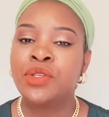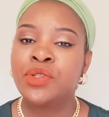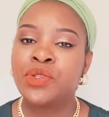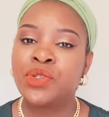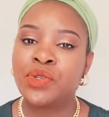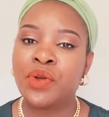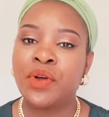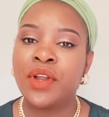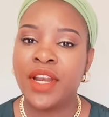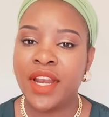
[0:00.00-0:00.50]

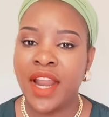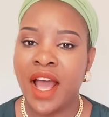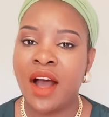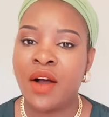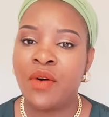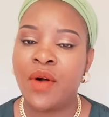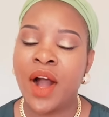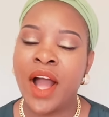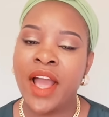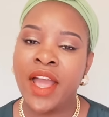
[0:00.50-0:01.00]
So
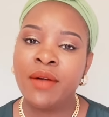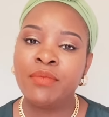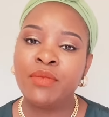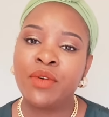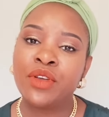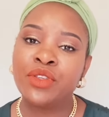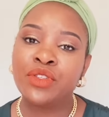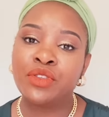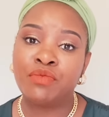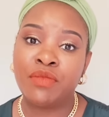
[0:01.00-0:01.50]
now I am
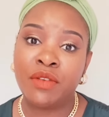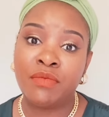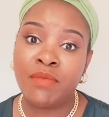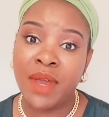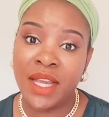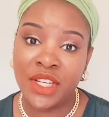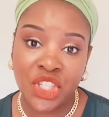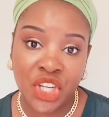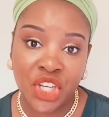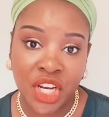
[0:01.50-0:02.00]
going to be
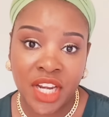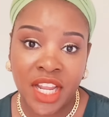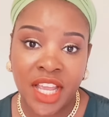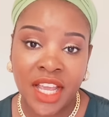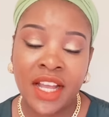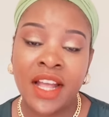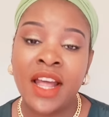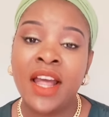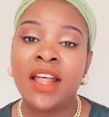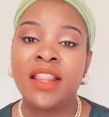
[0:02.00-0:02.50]

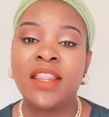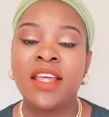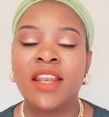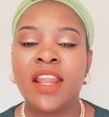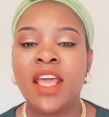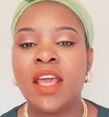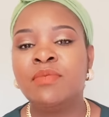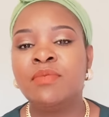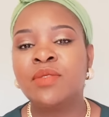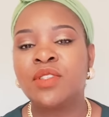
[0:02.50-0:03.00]
mentioning the
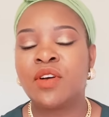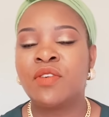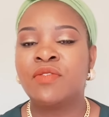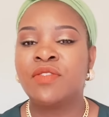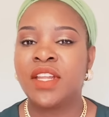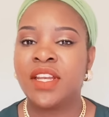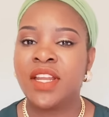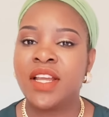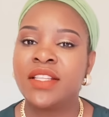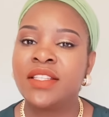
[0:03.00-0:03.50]
names of
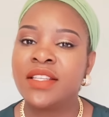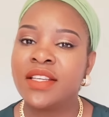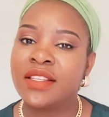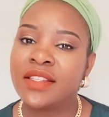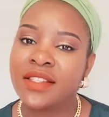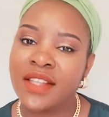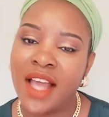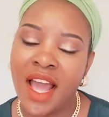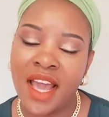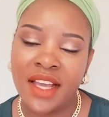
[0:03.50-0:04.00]
the dating
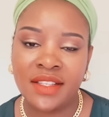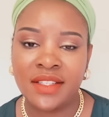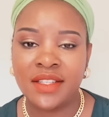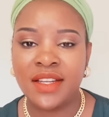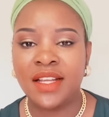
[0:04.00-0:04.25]
sites,